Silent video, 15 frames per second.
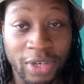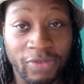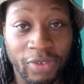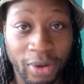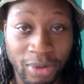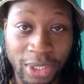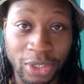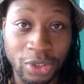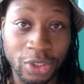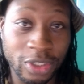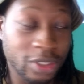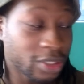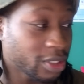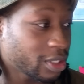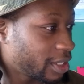very good
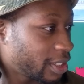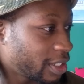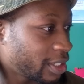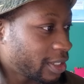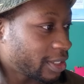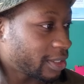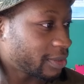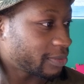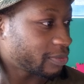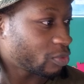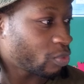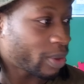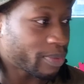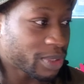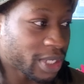
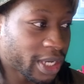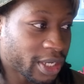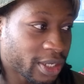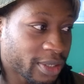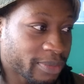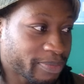website here.